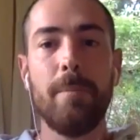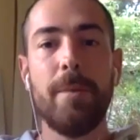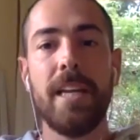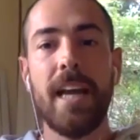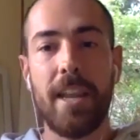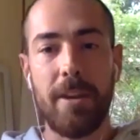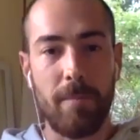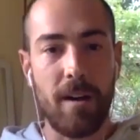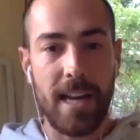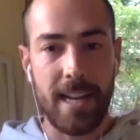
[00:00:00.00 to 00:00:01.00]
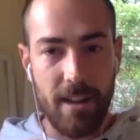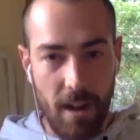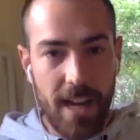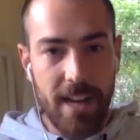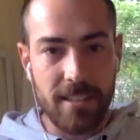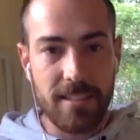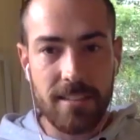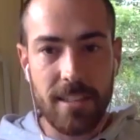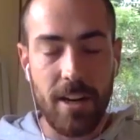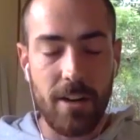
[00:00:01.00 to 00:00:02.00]
But under my
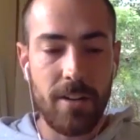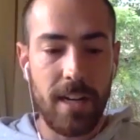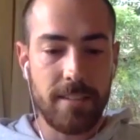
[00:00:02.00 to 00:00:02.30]
guidance, you know,